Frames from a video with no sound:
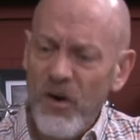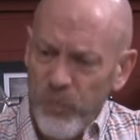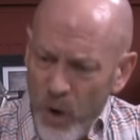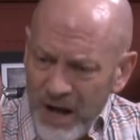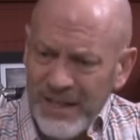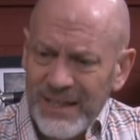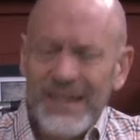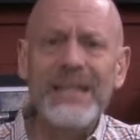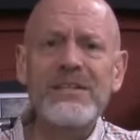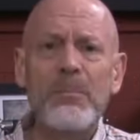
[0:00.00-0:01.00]
of
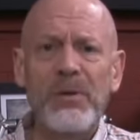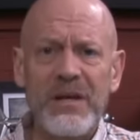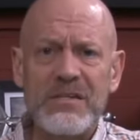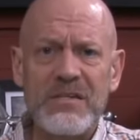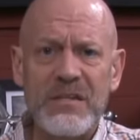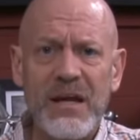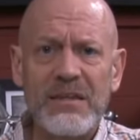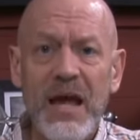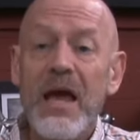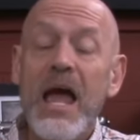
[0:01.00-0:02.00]
walking into places
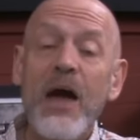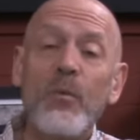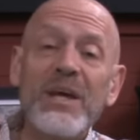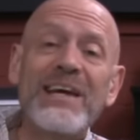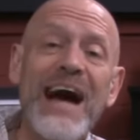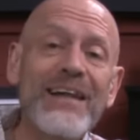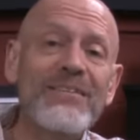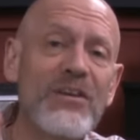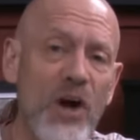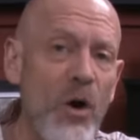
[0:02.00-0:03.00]
like that. And we got
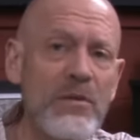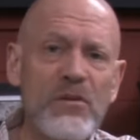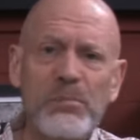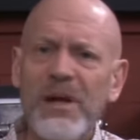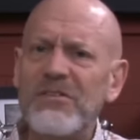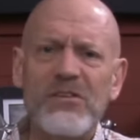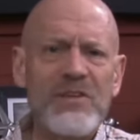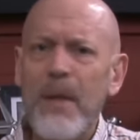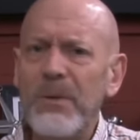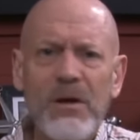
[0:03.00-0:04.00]
to go in those places,
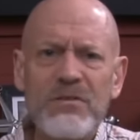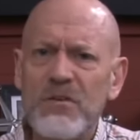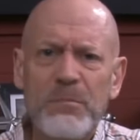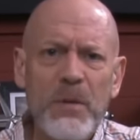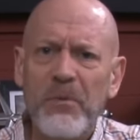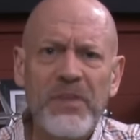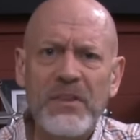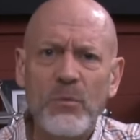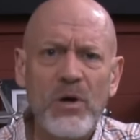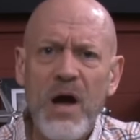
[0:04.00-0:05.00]
not because those people
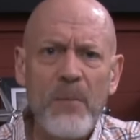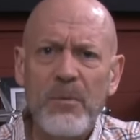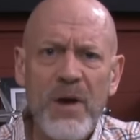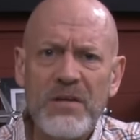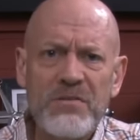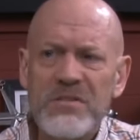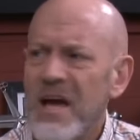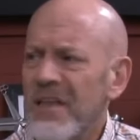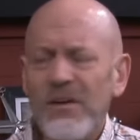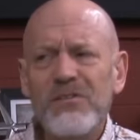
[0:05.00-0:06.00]
think that we're compromisers.
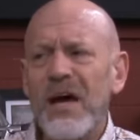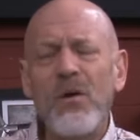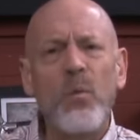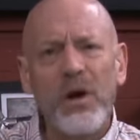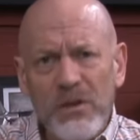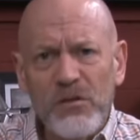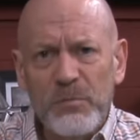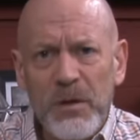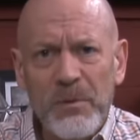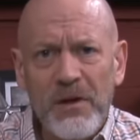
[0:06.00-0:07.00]
There's not a one of those
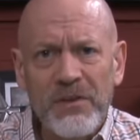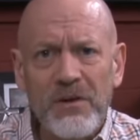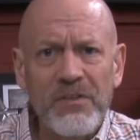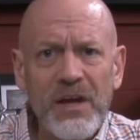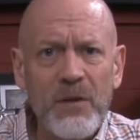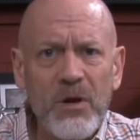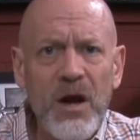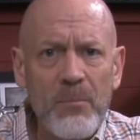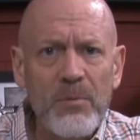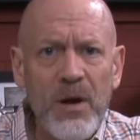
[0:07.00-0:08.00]
people out there that think I'm a
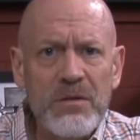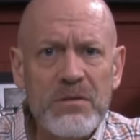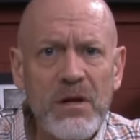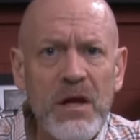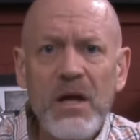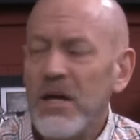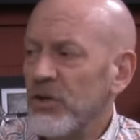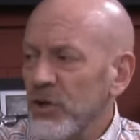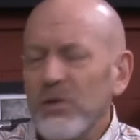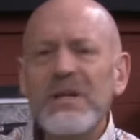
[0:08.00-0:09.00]
compromiser.
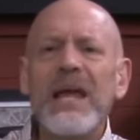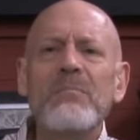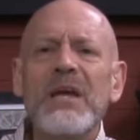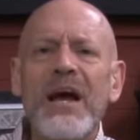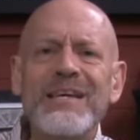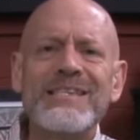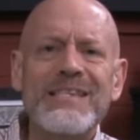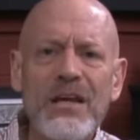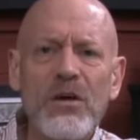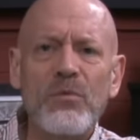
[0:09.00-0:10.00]
You name me a
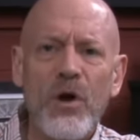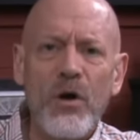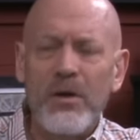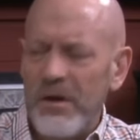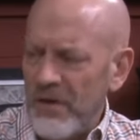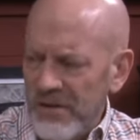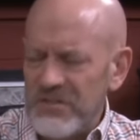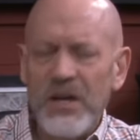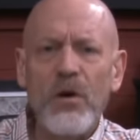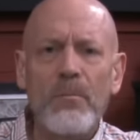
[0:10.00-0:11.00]
single, uh, a
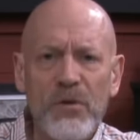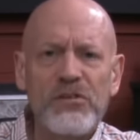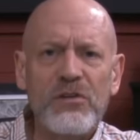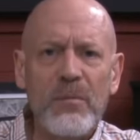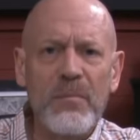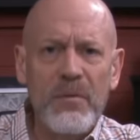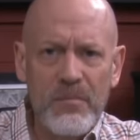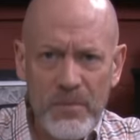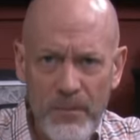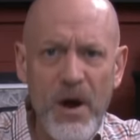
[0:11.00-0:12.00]
single Muslim
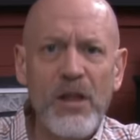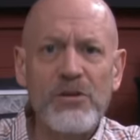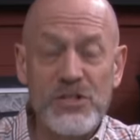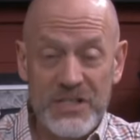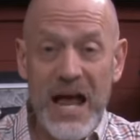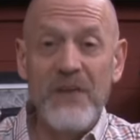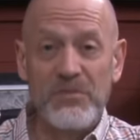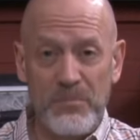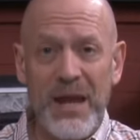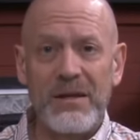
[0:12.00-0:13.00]
apologist that I've
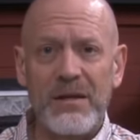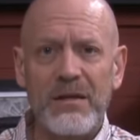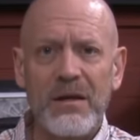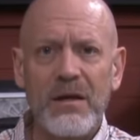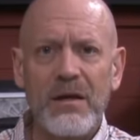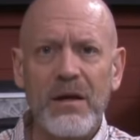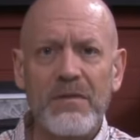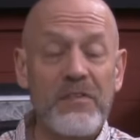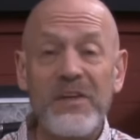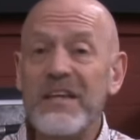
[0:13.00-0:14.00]
debated
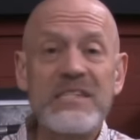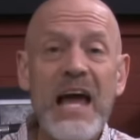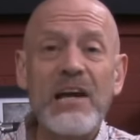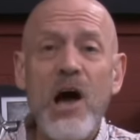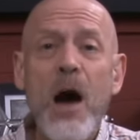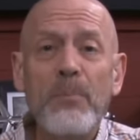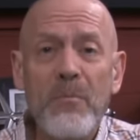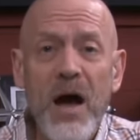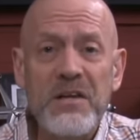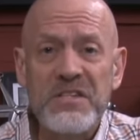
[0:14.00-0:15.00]
that thinks that I
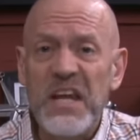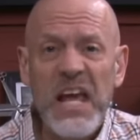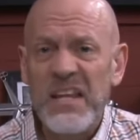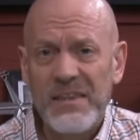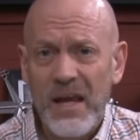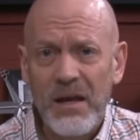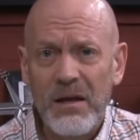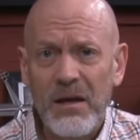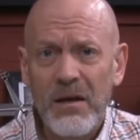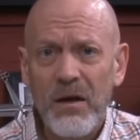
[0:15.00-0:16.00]
compromised in
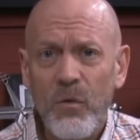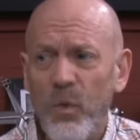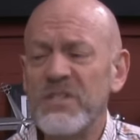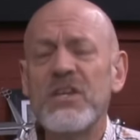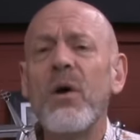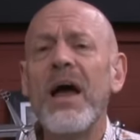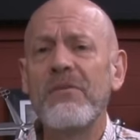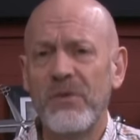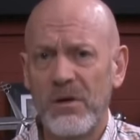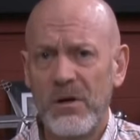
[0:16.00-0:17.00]
anything
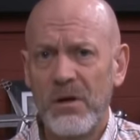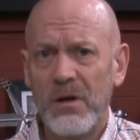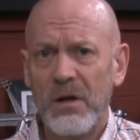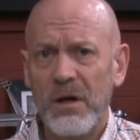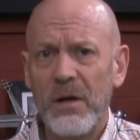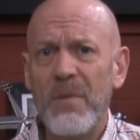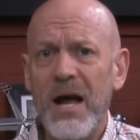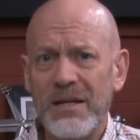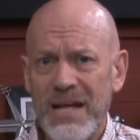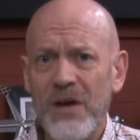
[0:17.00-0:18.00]
whatsoever in
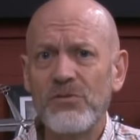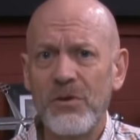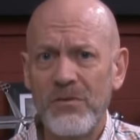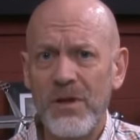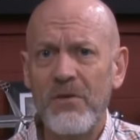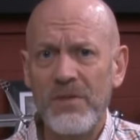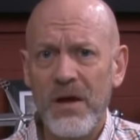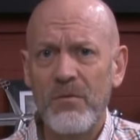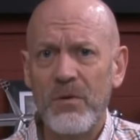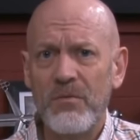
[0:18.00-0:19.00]
my encountering of
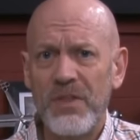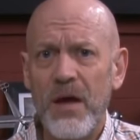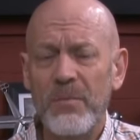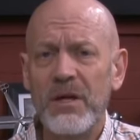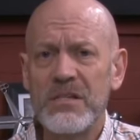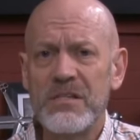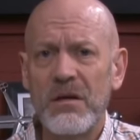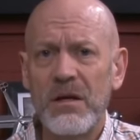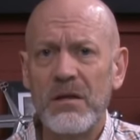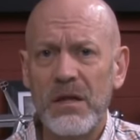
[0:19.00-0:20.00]
that with them in a
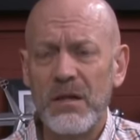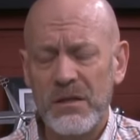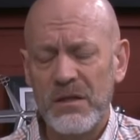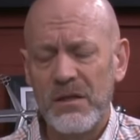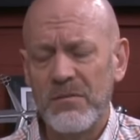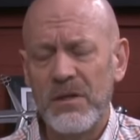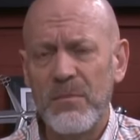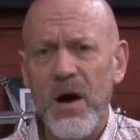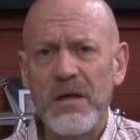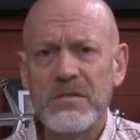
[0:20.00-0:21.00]
in, in the uh, in
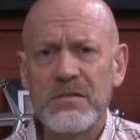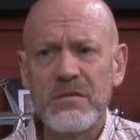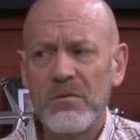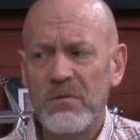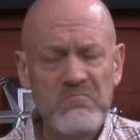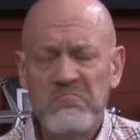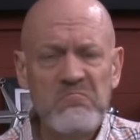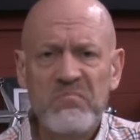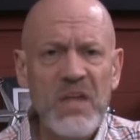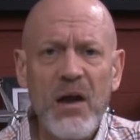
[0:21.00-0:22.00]
the mosques.
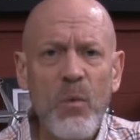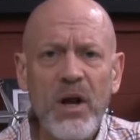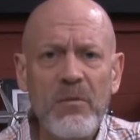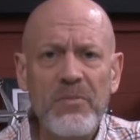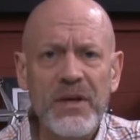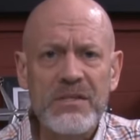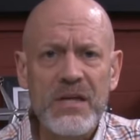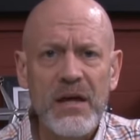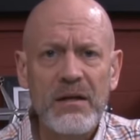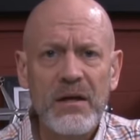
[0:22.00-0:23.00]
Not a one of them thinks
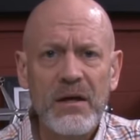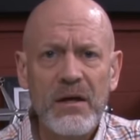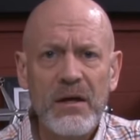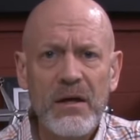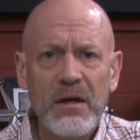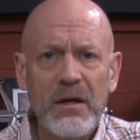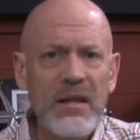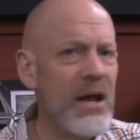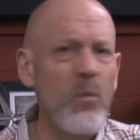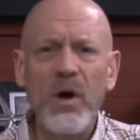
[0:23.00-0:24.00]
that.
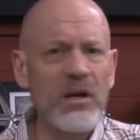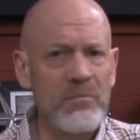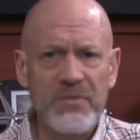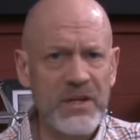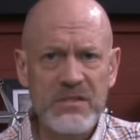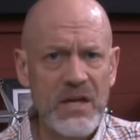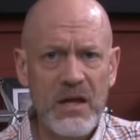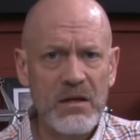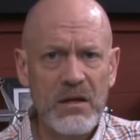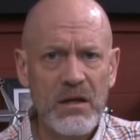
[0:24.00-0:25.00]
Not a one of them thinks that.